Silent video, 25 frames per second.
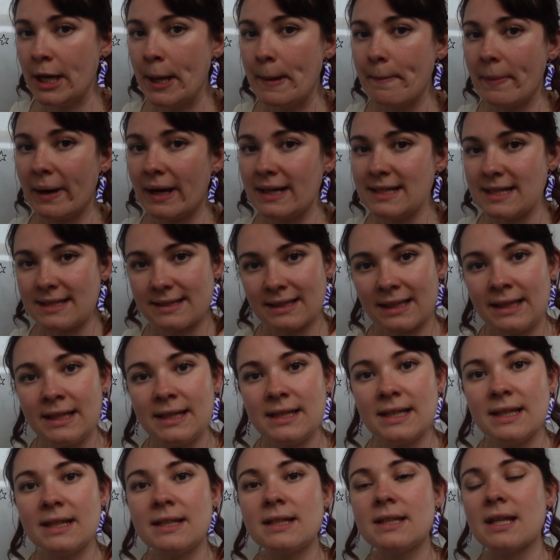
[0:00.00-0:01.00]
but I
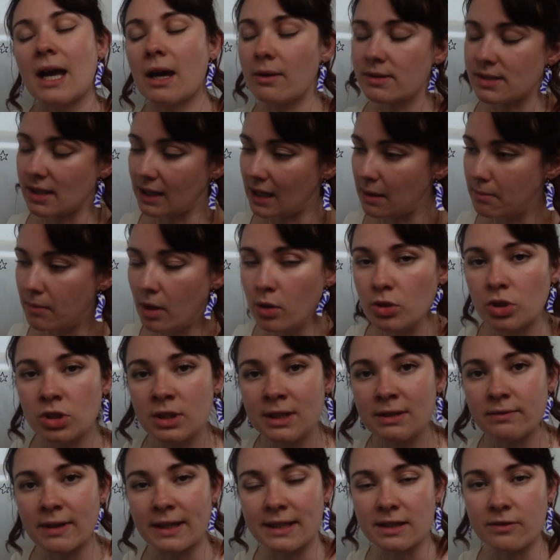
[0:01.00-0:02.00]
decided that I was like
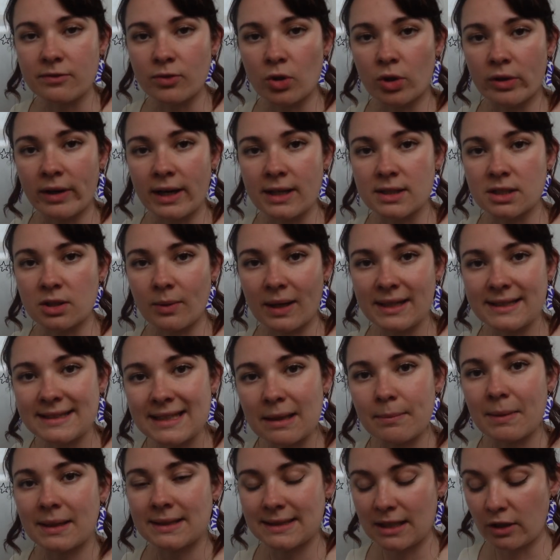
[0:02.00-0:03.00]
emotionally ready for it, so I
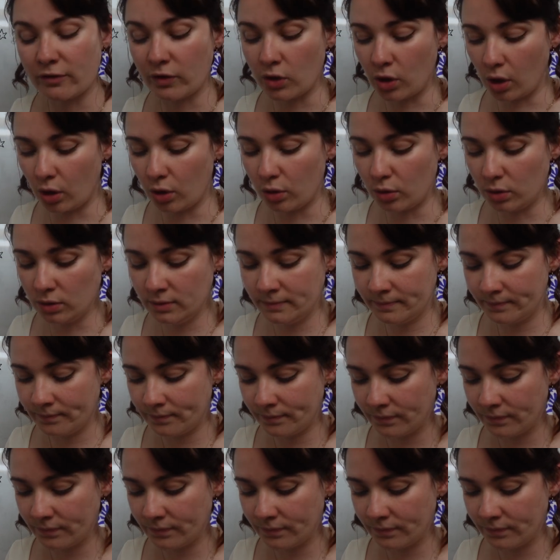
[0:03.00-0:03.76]
set myself a goal.